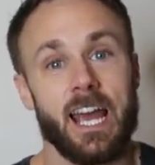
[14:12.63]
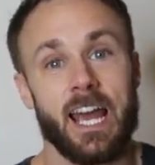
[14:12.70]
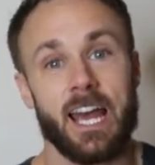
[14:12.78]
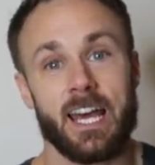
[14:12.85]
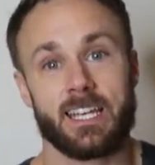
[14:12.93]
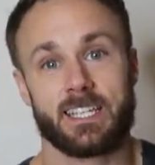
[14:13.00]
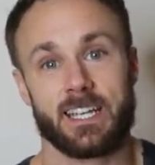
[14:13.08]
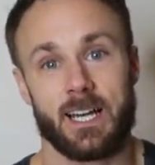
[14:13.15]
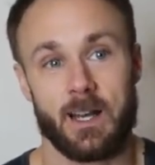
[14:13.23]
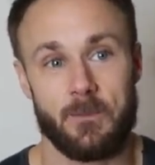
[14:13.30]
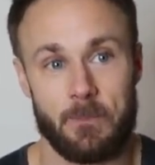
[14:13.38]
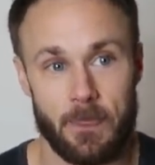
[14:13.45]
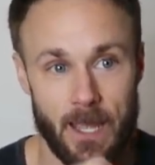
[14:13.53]
And
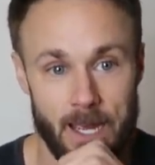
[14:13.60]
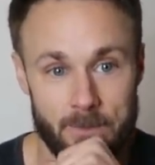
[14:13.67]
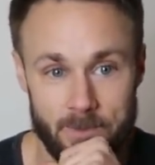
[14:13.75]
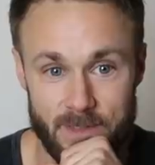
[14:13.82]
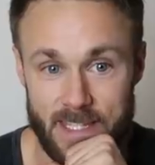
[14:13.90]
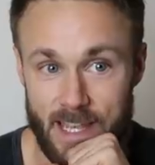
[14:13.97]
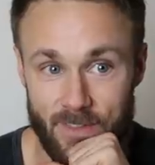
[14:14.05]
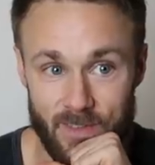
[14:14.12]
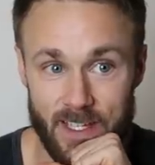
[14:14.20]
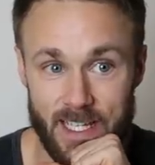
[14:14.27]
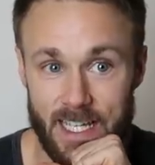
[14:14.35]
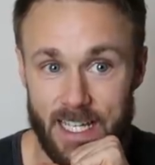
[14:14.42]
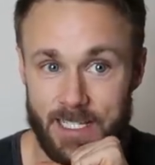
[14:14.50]
I'm
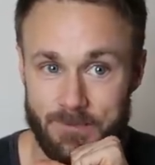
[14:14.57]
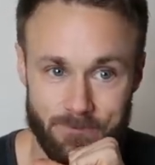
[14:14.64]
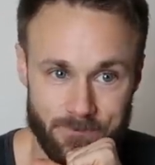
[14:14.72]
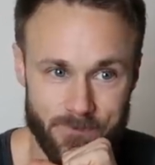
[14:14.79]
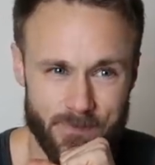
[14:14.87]
definitely like